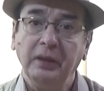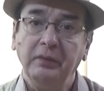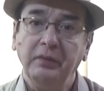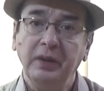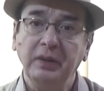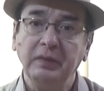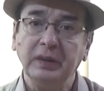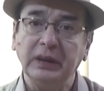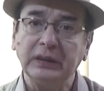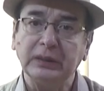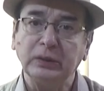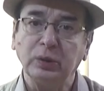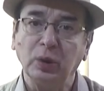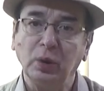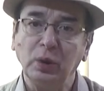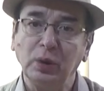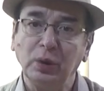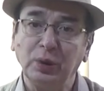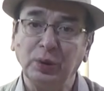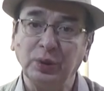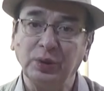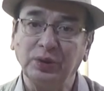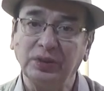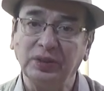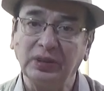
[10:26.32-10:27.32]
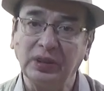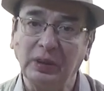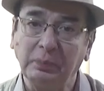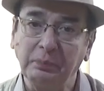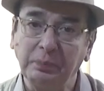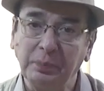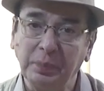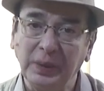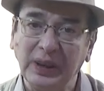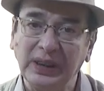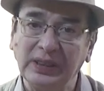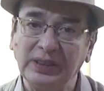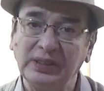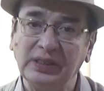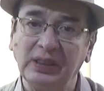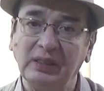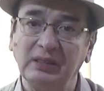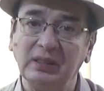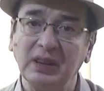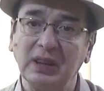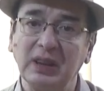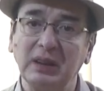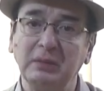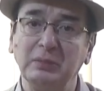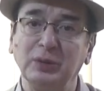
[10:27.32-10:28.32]
We were told to suppress
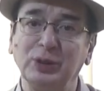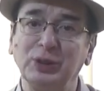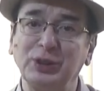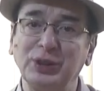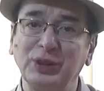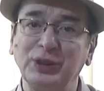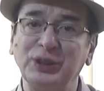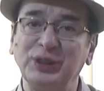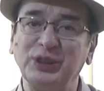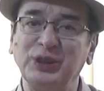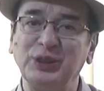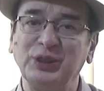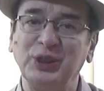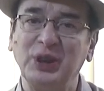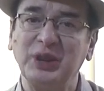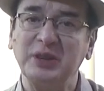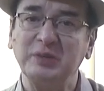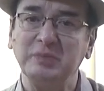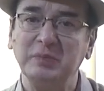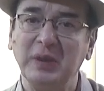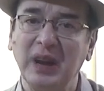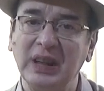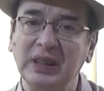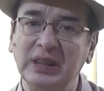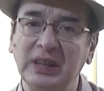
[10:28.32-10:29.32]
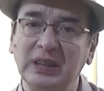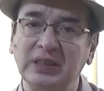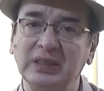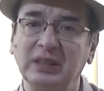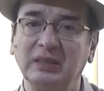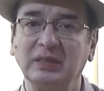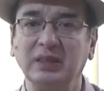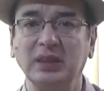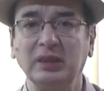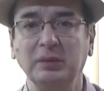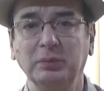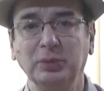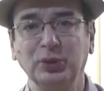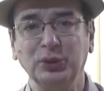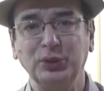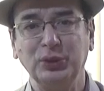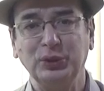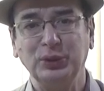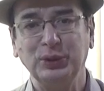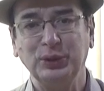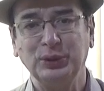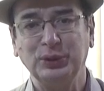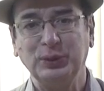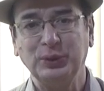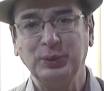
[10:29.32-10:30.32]
our emotions, not manage our
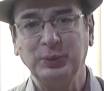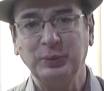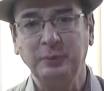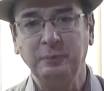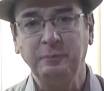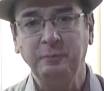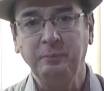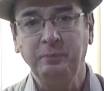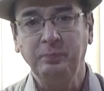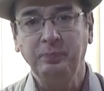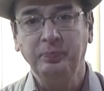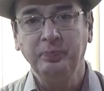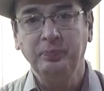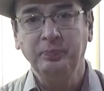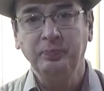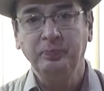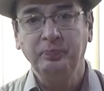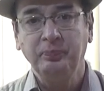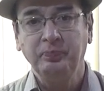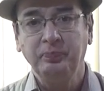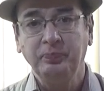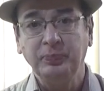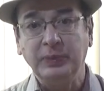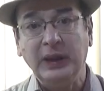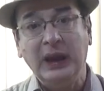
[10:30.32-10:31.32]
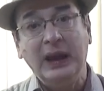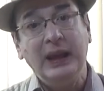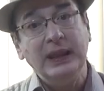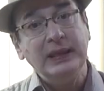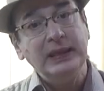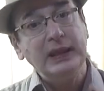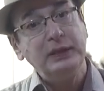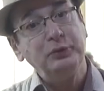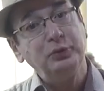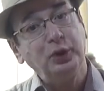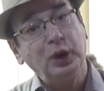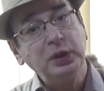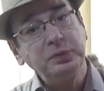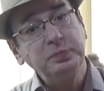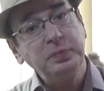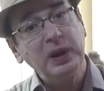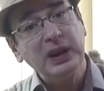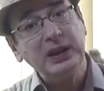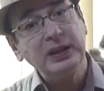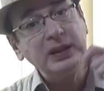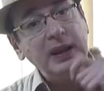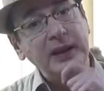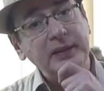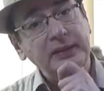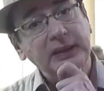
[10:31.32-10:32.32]
emotions. Then what
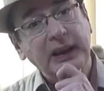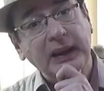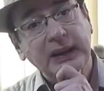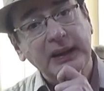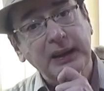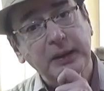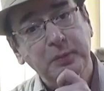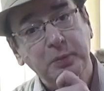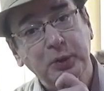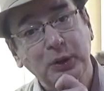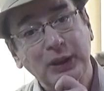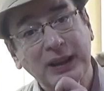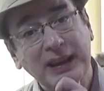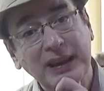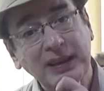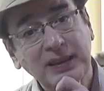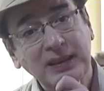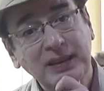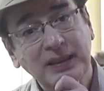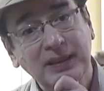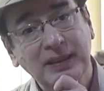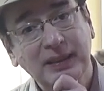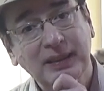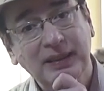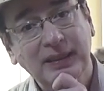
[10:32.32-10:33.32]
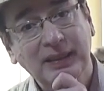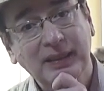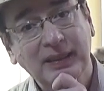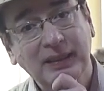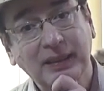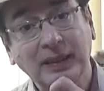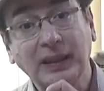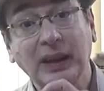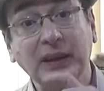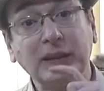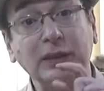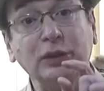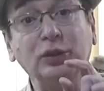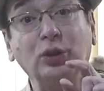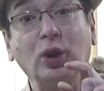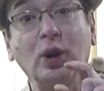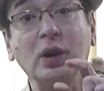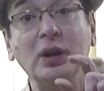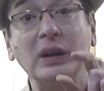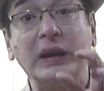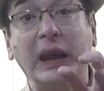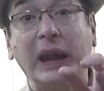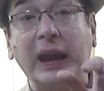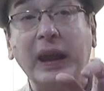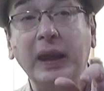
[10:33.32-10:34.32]
made that guy a bully? That is
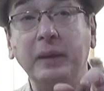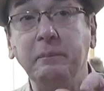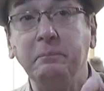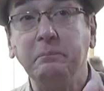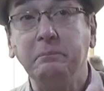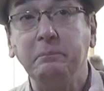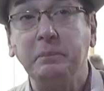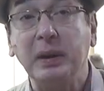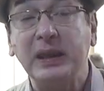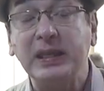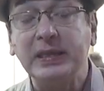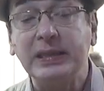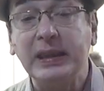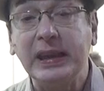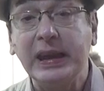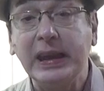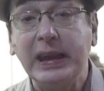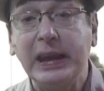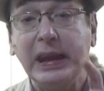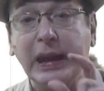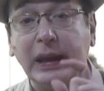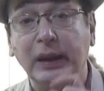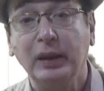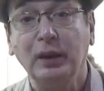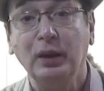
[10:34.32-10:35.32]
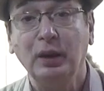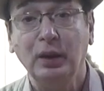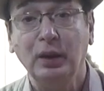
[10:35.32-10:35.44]
called empathy.